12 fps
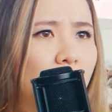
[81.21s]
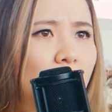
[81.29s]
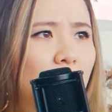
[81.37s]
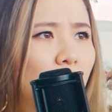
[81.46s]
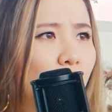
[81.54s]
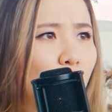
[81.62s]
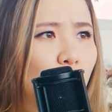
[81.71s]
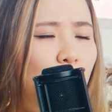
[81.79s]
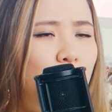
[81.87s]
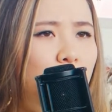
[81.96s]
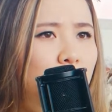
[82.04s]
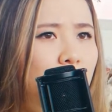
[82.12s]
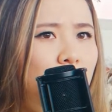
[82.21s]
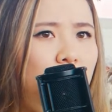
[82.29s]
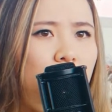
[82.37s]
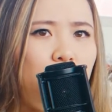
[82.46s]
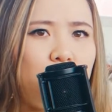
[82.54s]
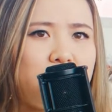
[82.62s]
A car, a home,
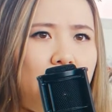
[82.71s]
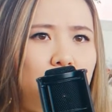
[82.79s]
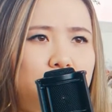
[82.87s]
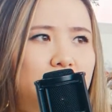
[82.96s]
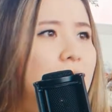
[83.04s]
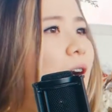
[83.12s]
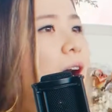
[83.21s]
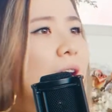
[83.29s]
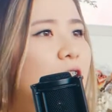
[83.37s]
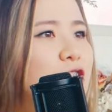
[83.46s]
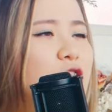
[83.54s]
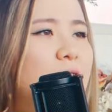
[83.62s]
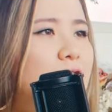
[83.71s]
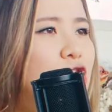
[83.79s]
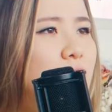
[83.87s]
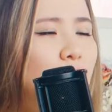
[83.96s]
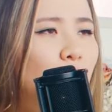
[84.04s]
retirement, higher education,